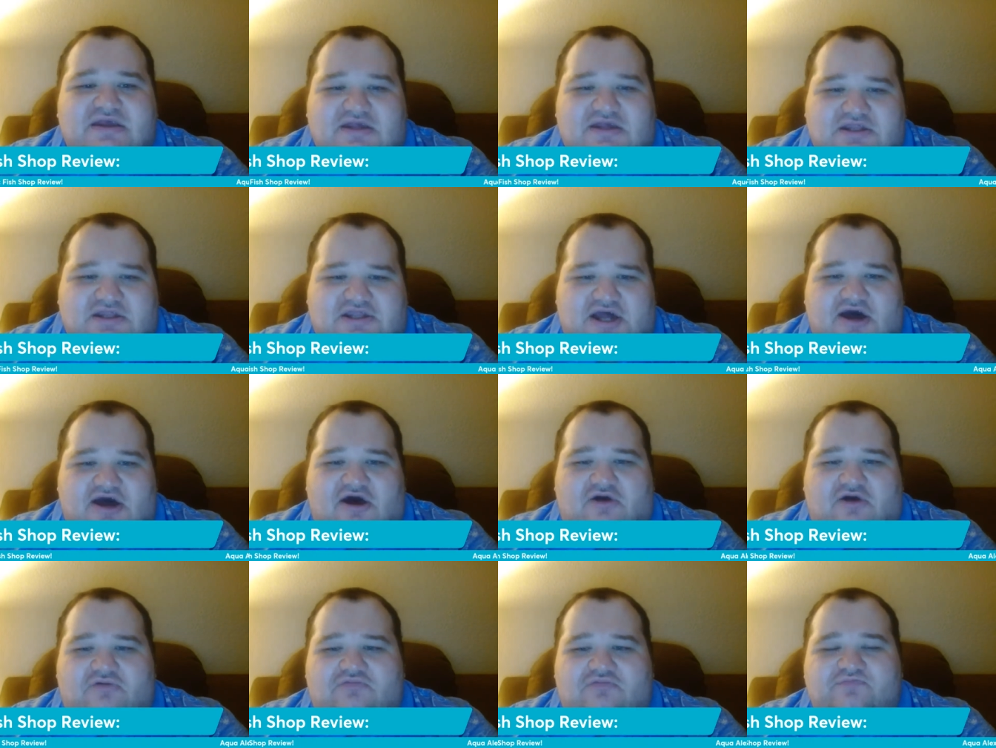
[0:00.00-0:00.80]

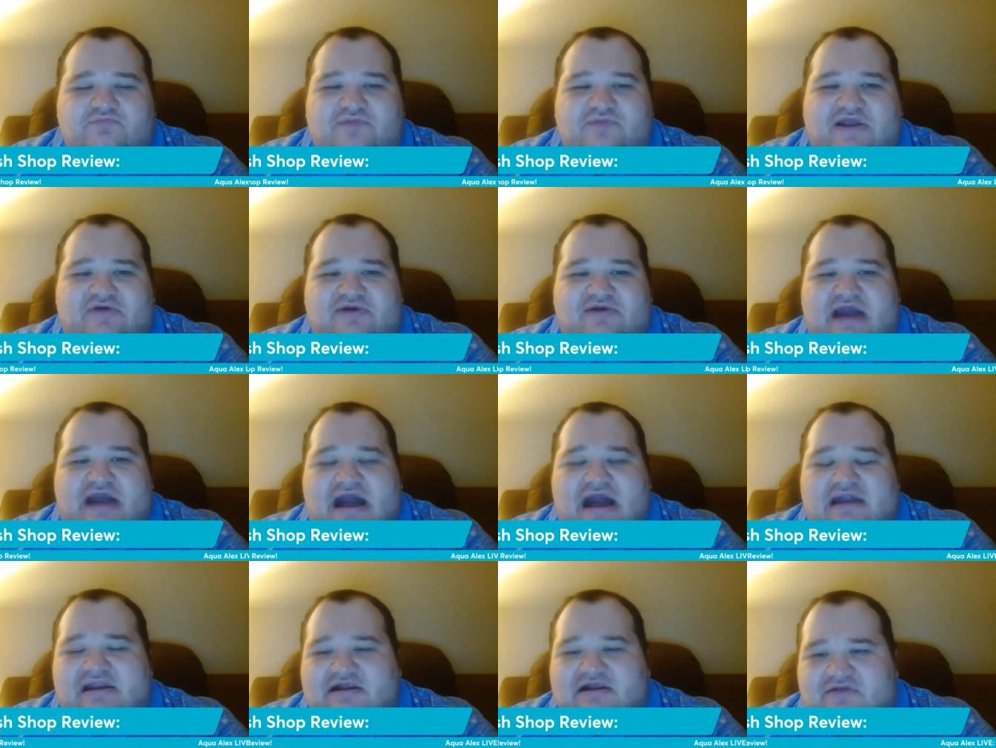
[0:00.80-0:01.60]
So
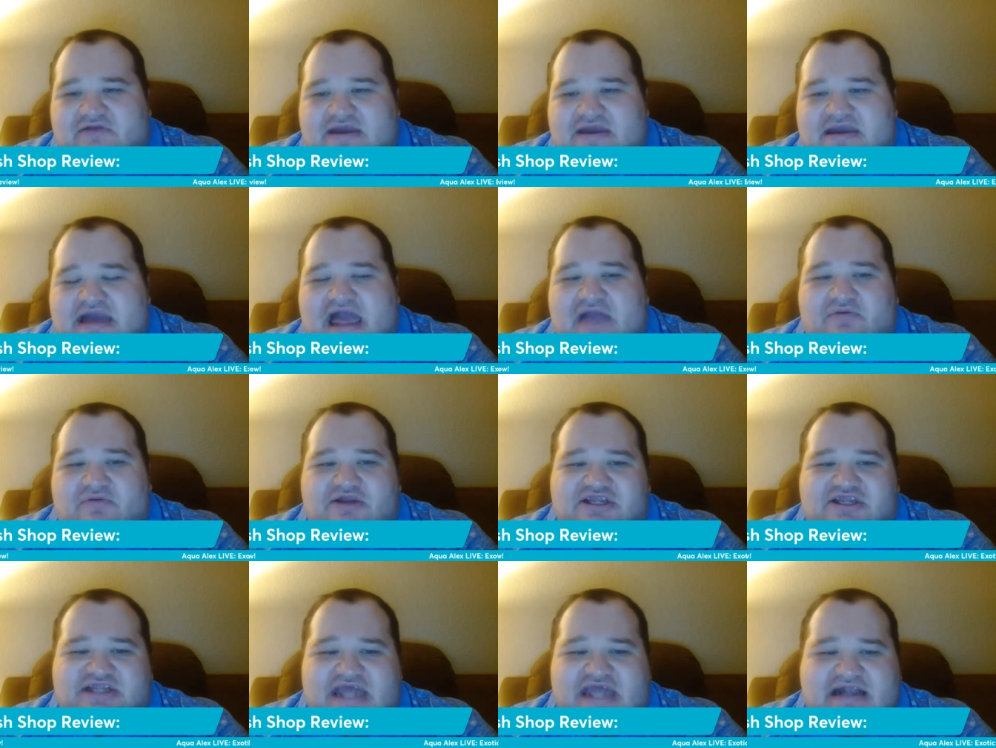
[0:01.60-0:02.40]
periodically, I
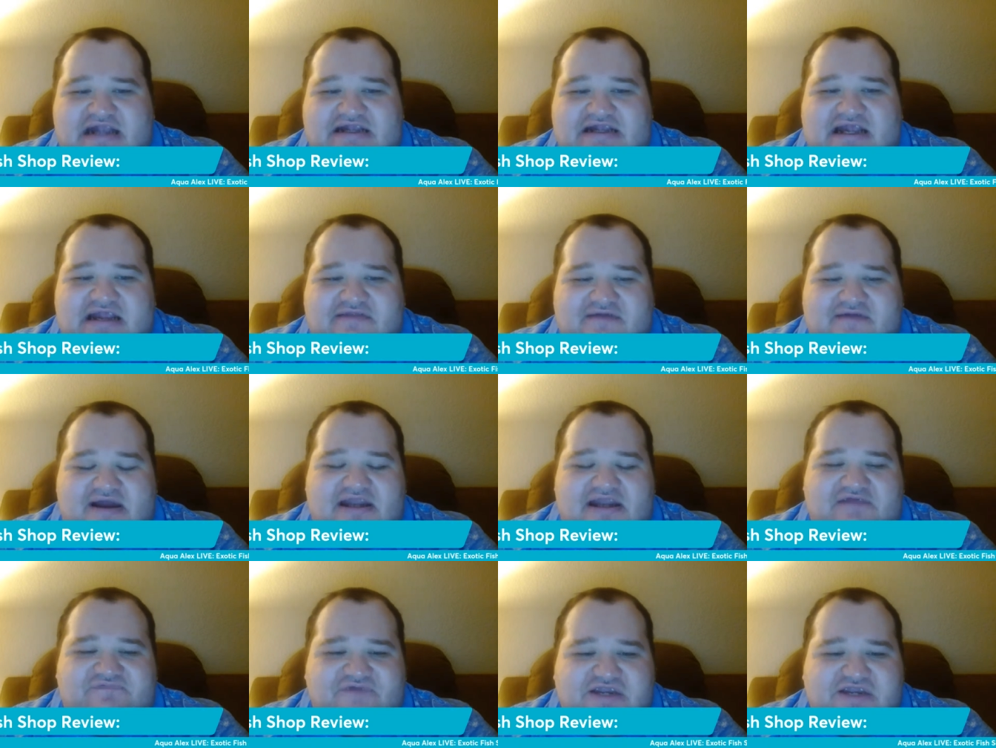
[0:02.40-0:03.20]
would check
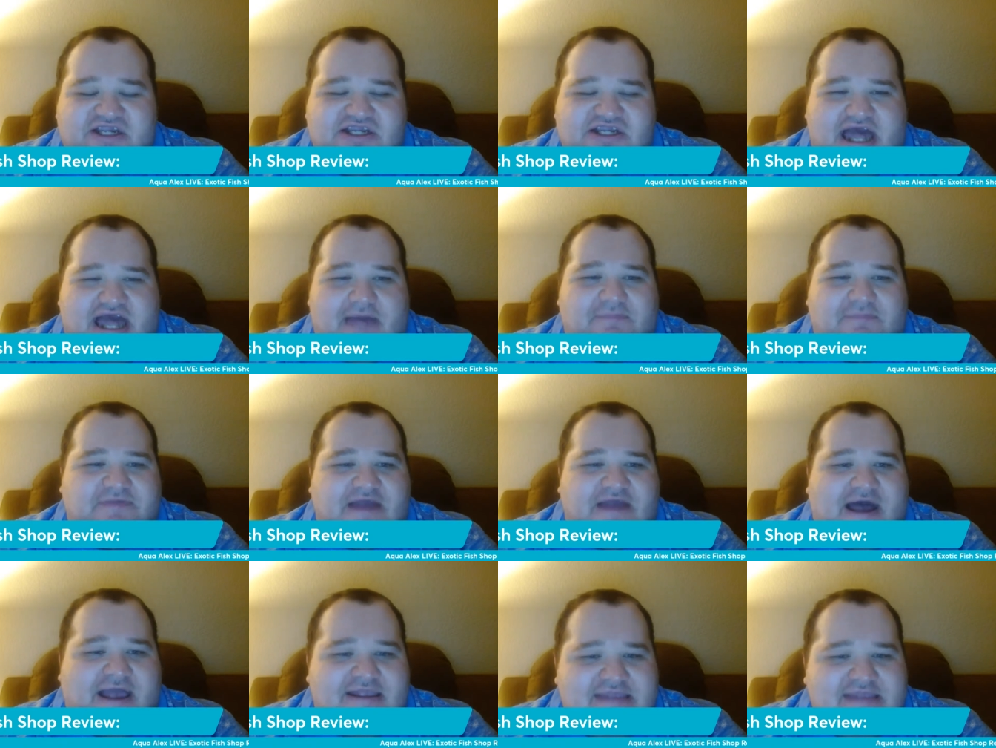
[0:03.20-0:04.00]

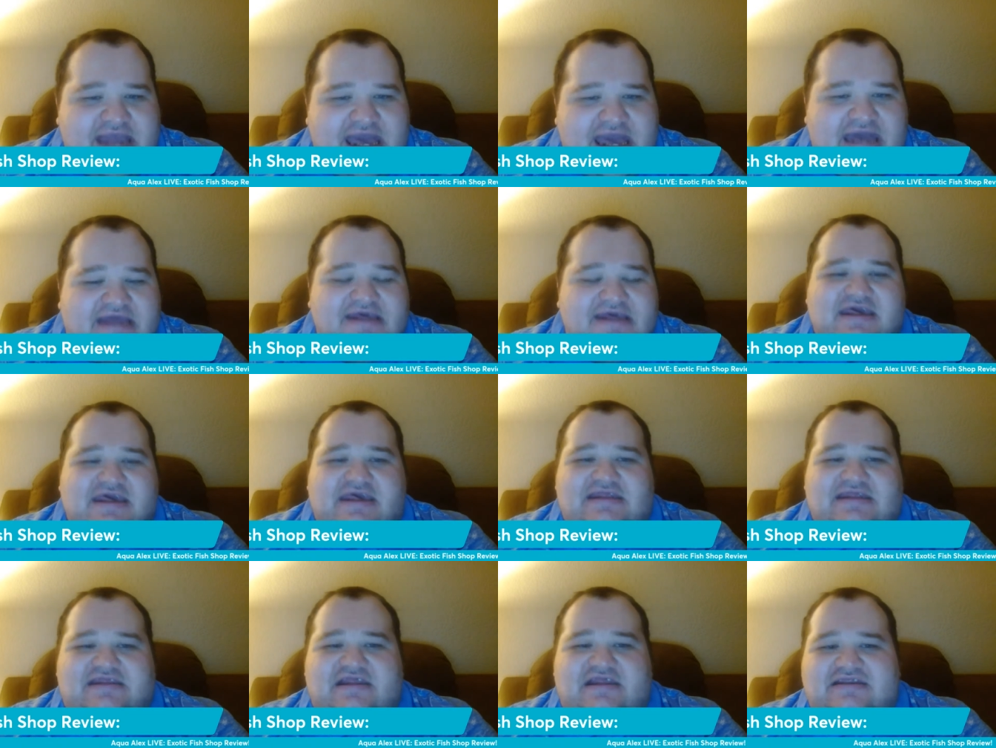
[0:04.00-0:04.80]
exoticfishshop.net
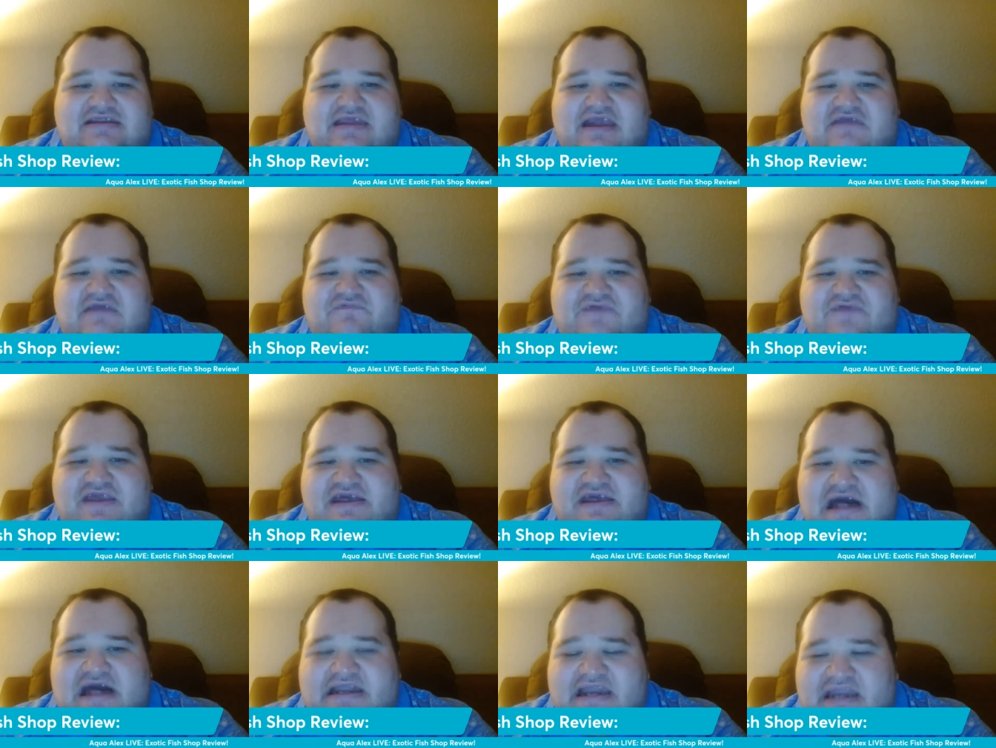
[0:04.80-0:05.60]
to see if he
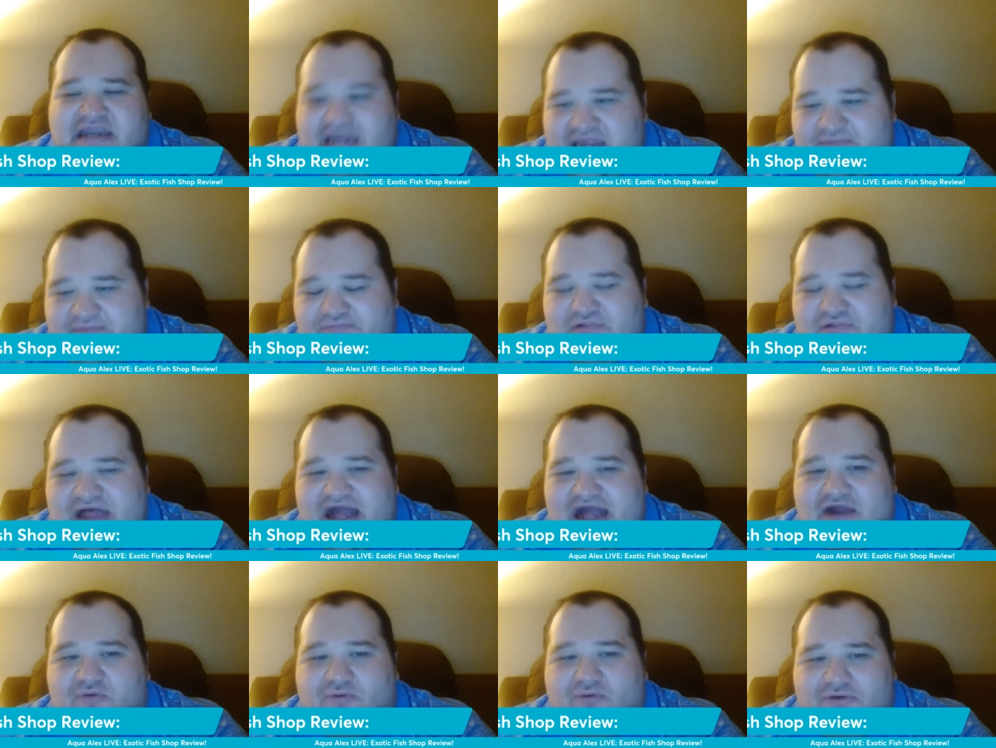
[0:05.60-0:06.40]
got any
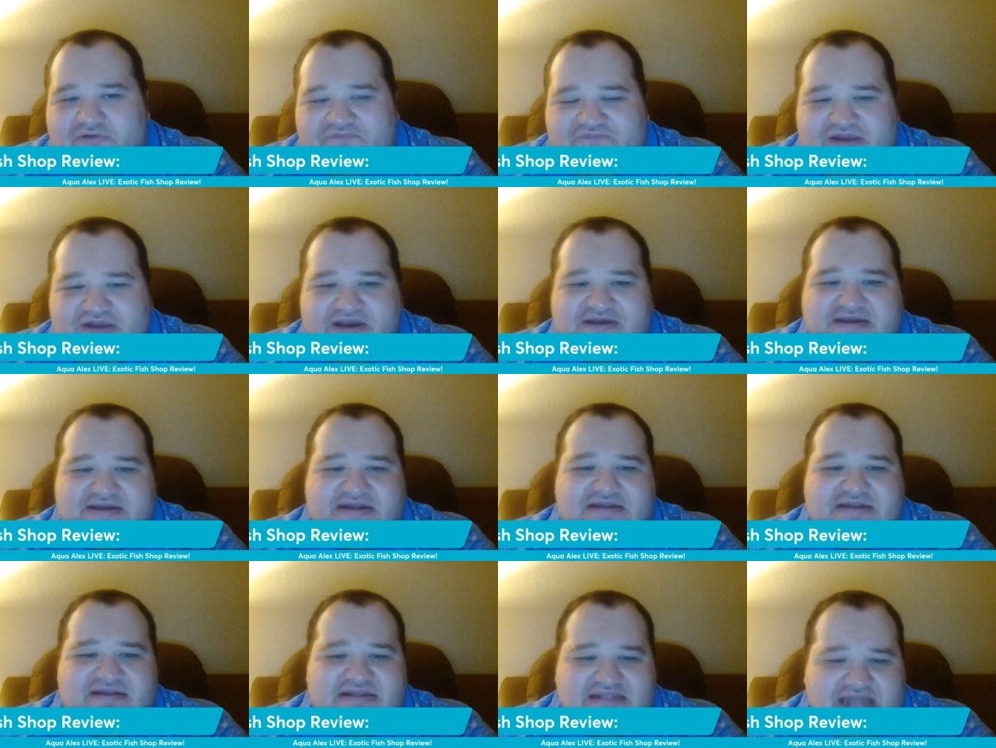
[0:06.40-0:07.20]
black wolffish
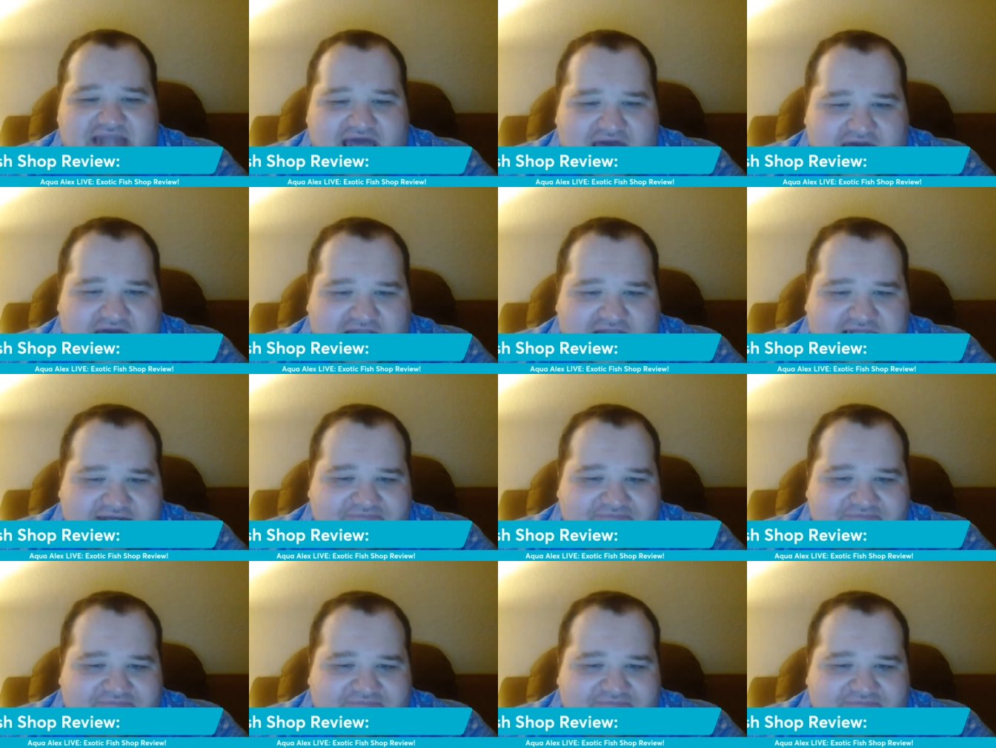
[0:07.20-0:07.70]
in stock.